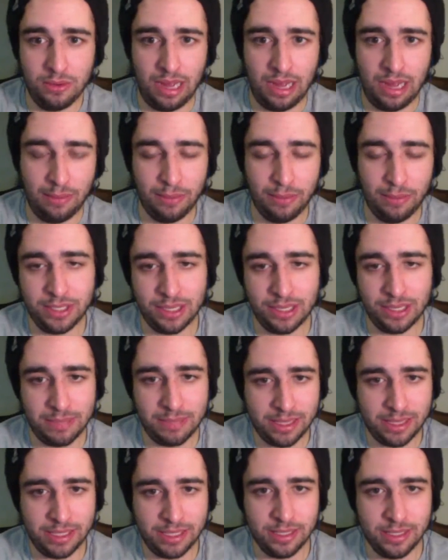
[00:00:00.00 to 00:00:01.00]
We talked
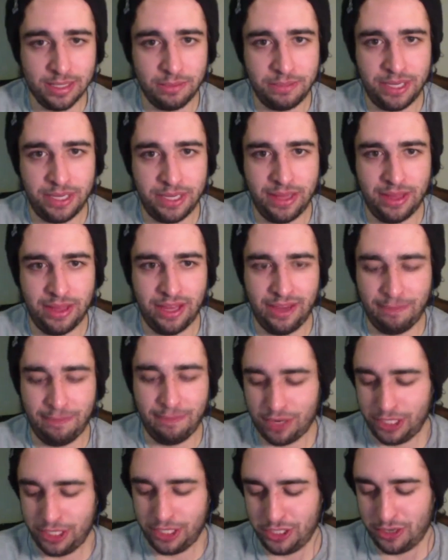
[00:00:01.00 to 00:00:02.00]
about this a little bit in the
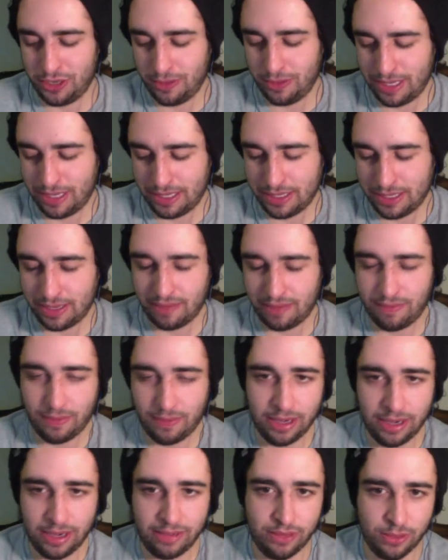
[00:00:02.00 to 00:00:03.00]
pre-show, and for
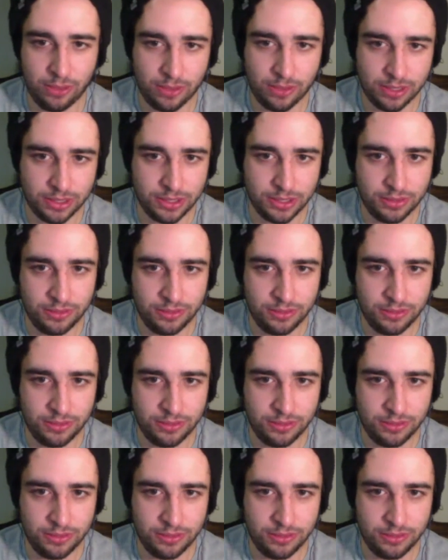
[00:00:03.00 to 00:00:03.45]
any viewers who